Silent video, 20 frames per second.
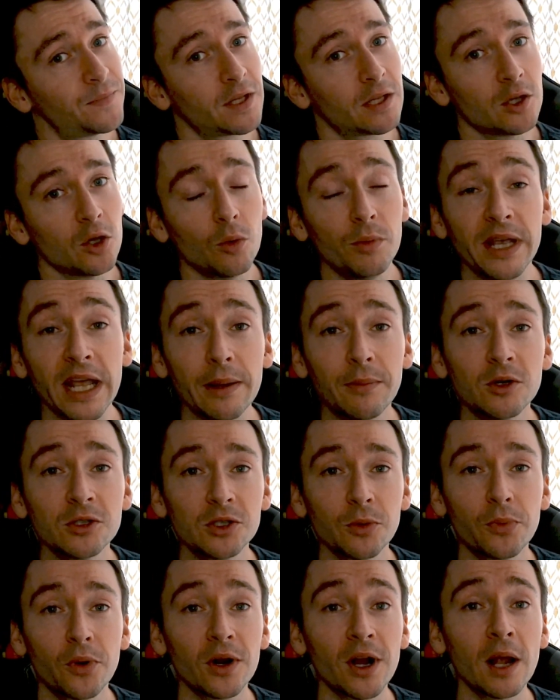you'll be able to
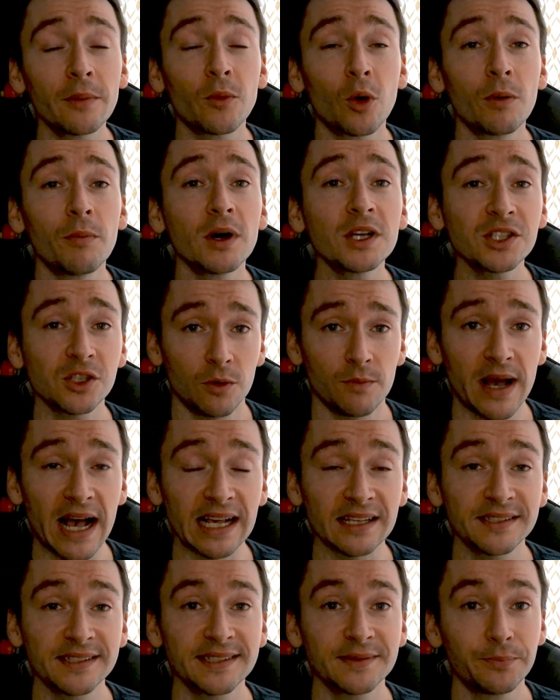put on more muscle
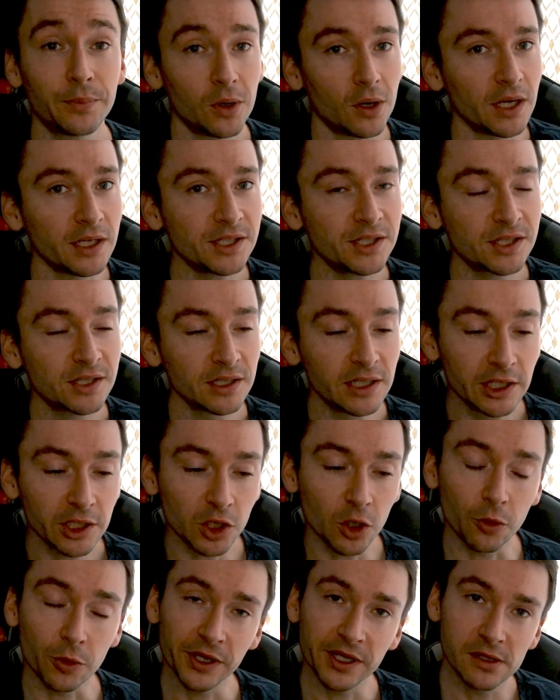mass. Plus,
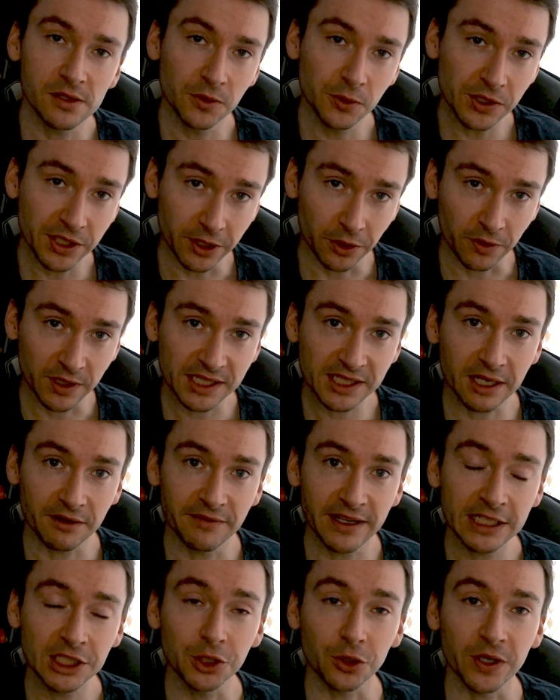you'll reduce your risk of
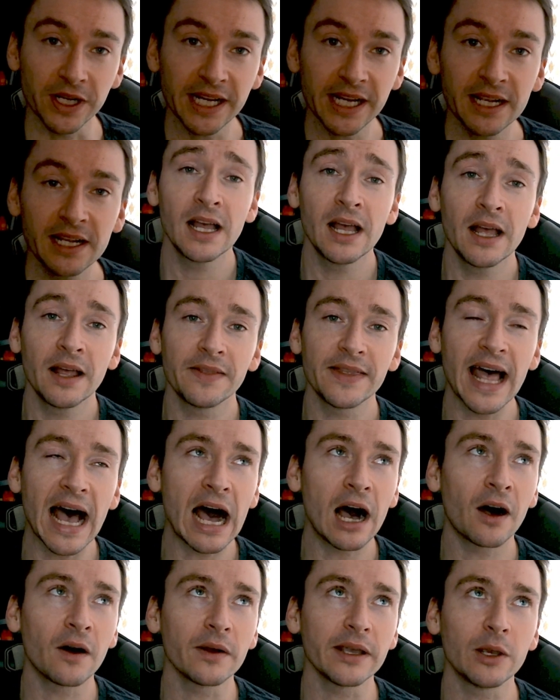injury.
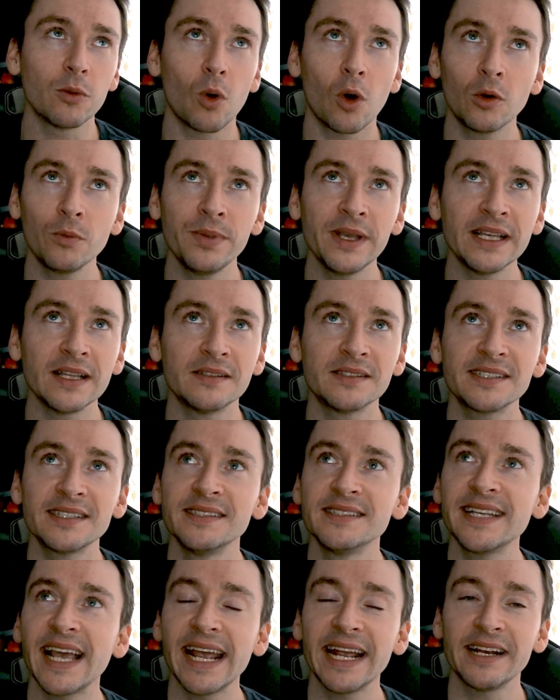Now, it won't be
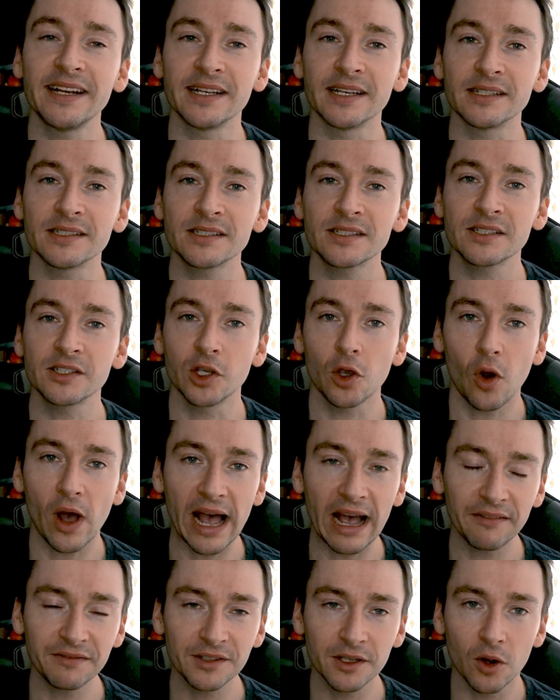instantaneous. You'll
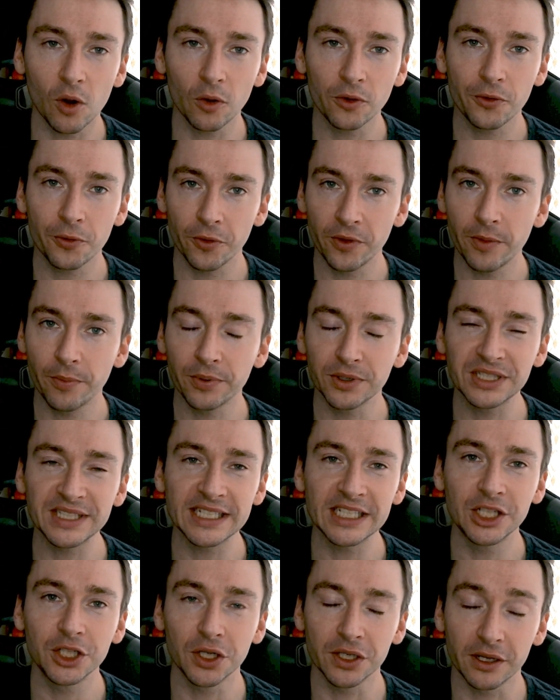have to go through the
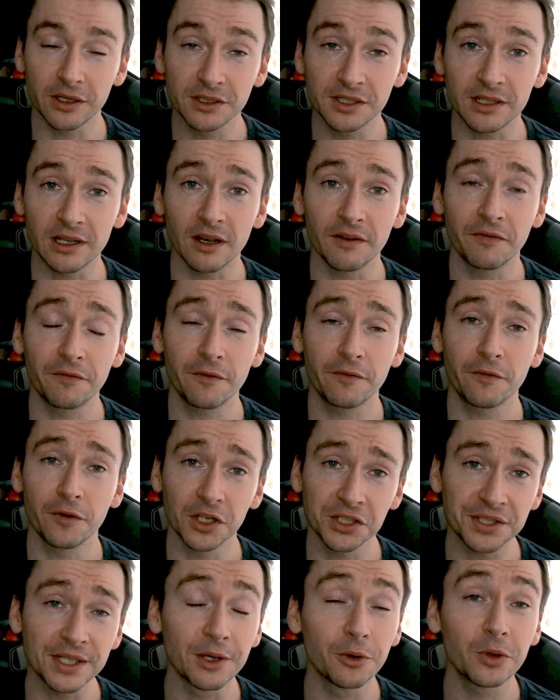procedures of
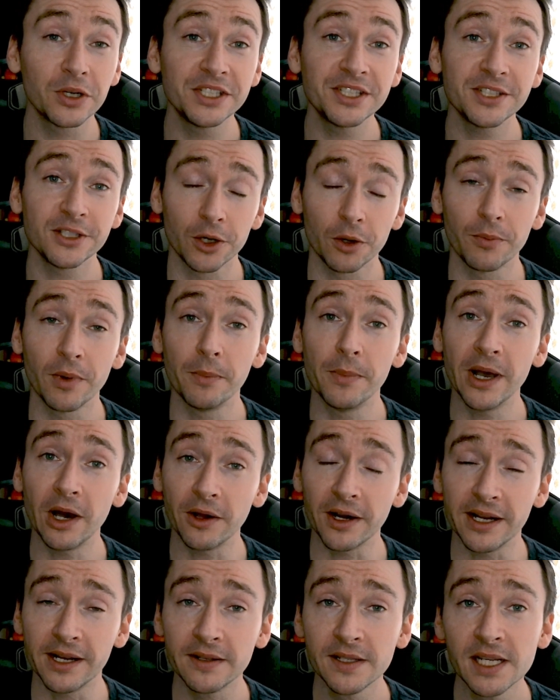first increasing your
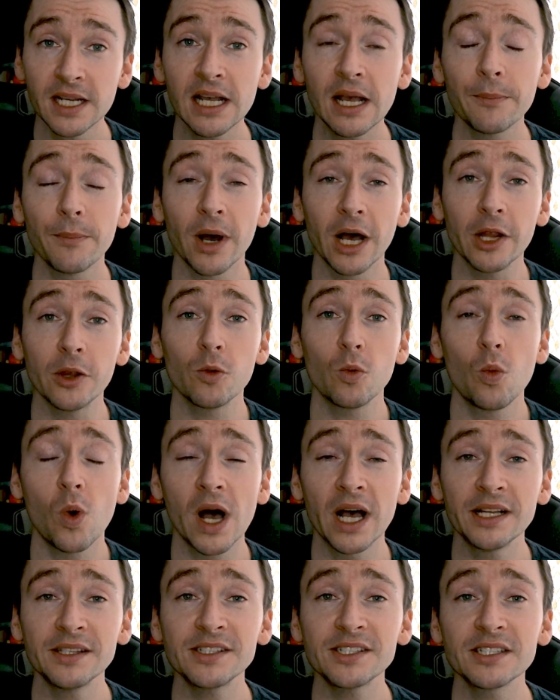mobility. But
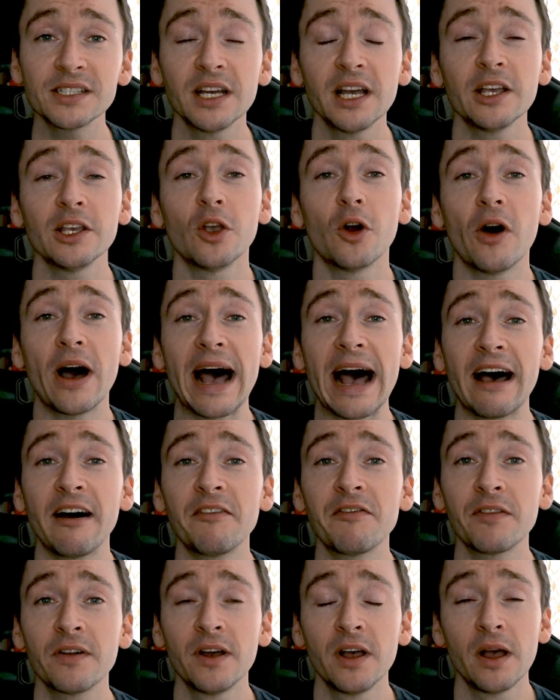once you'll
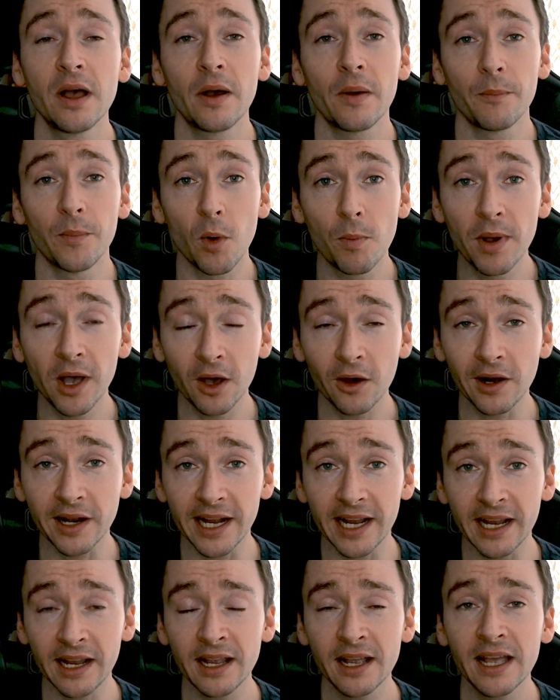have
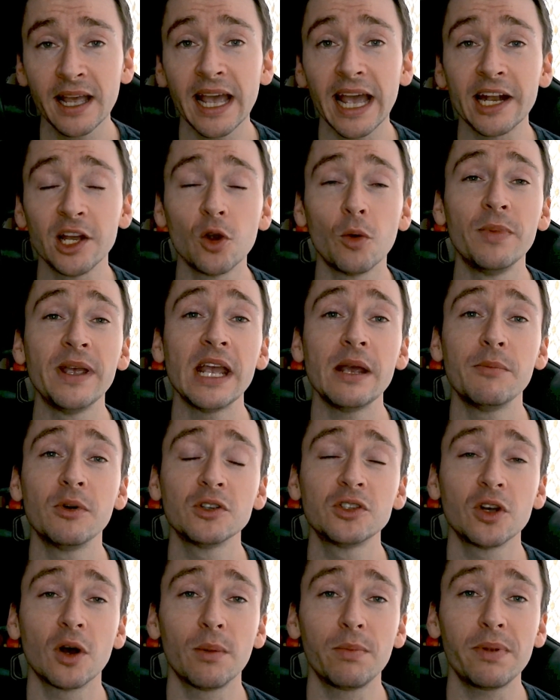mobility and you'll be able
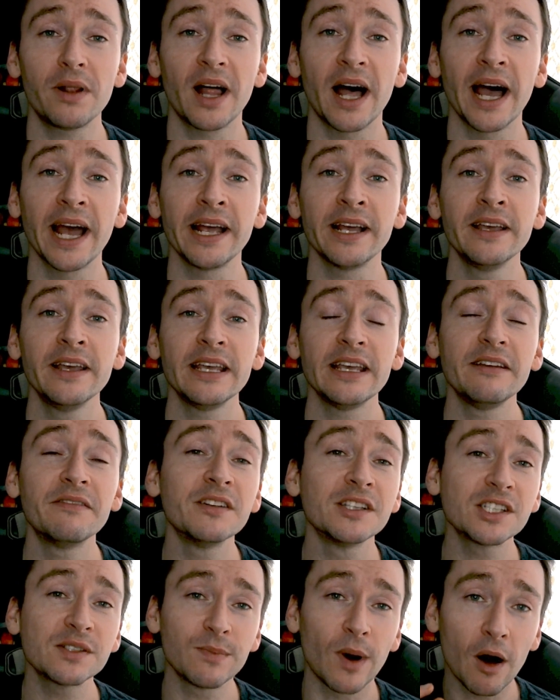to apply even
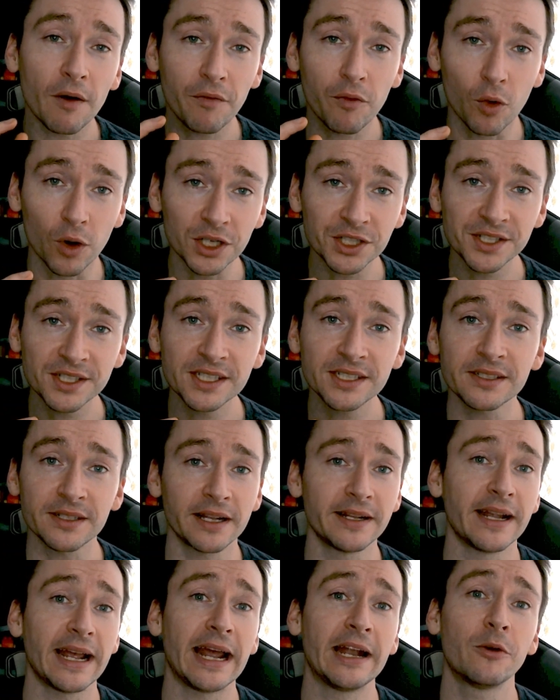small forces in
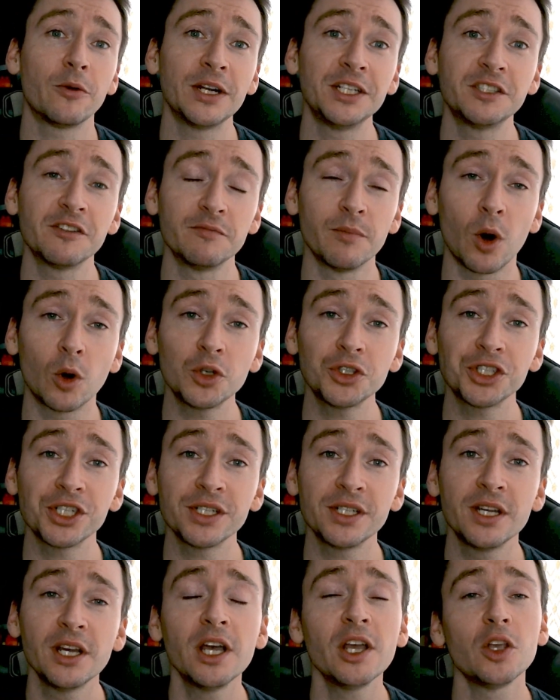the end range of motion,
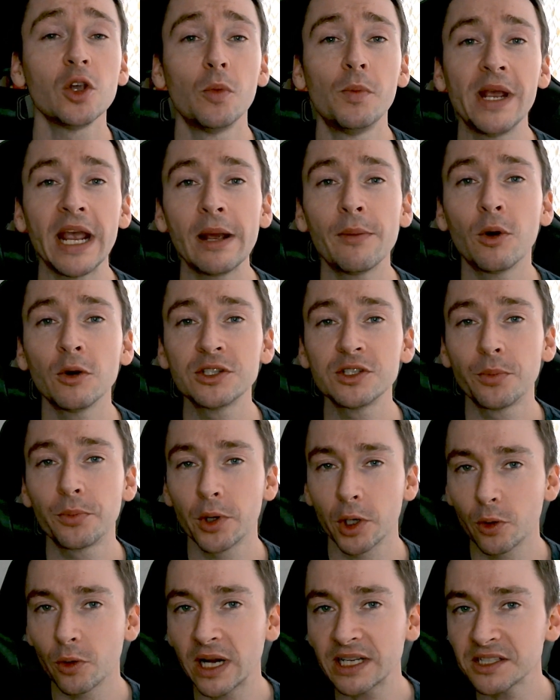you'll be able to
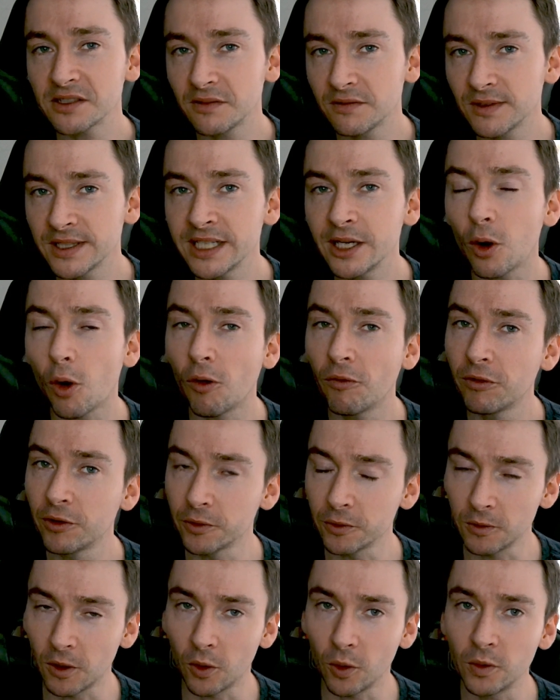progressively
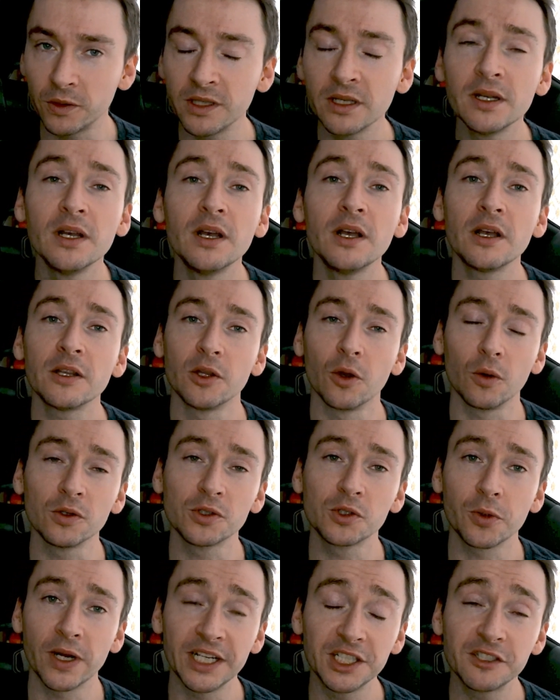overload those
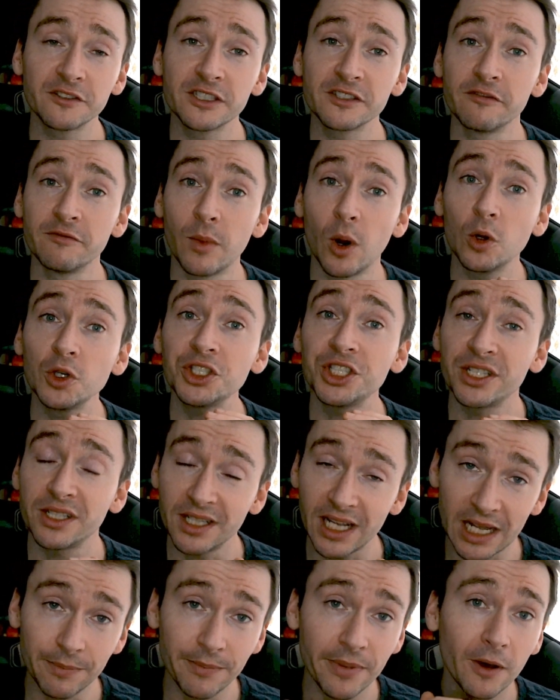ranges of motion
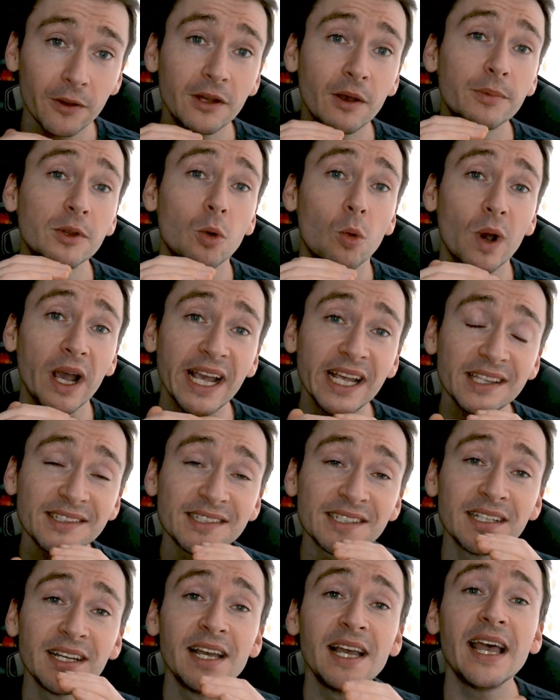and build up the
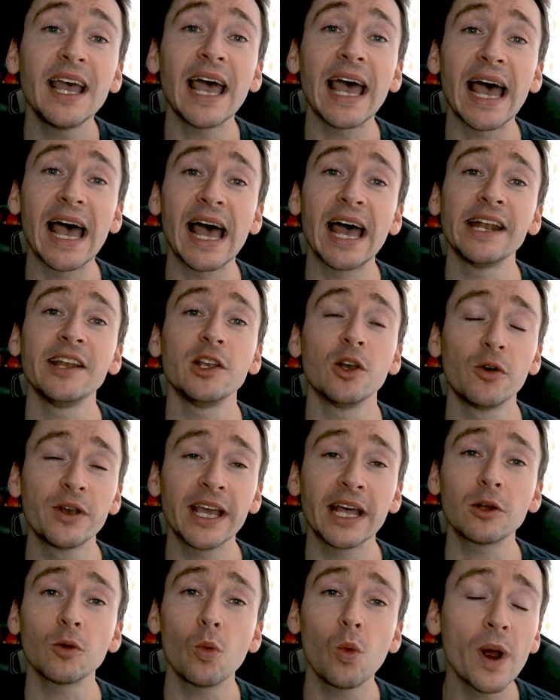weights, and you'll
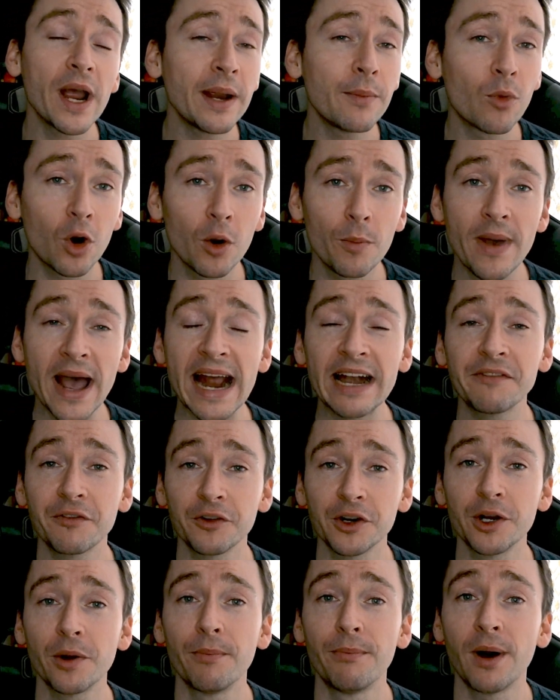get way more bang for
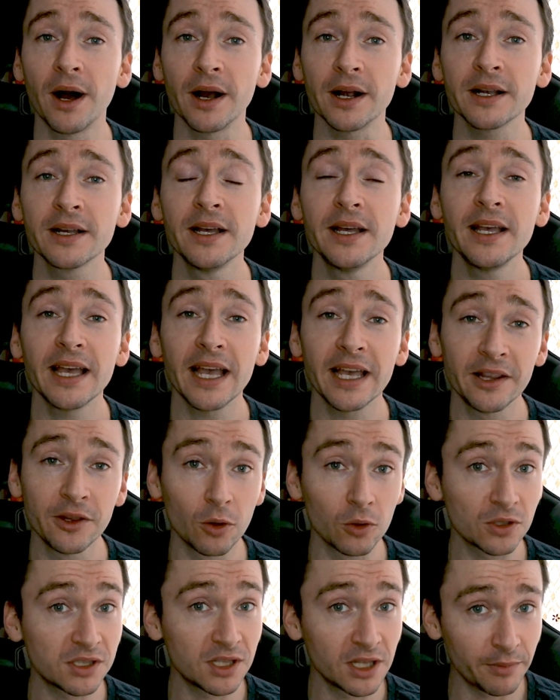your buck in
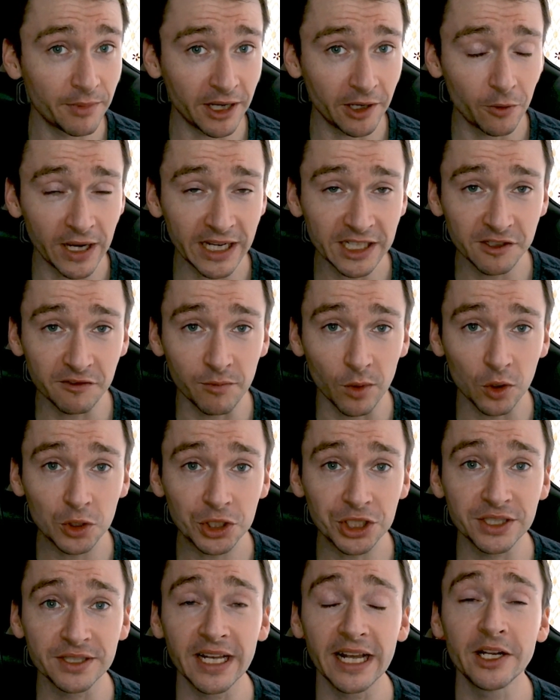those limited range of
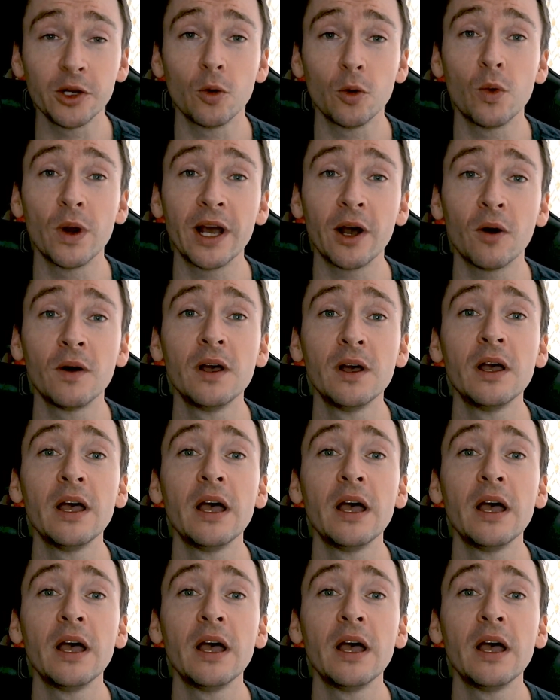motion than you will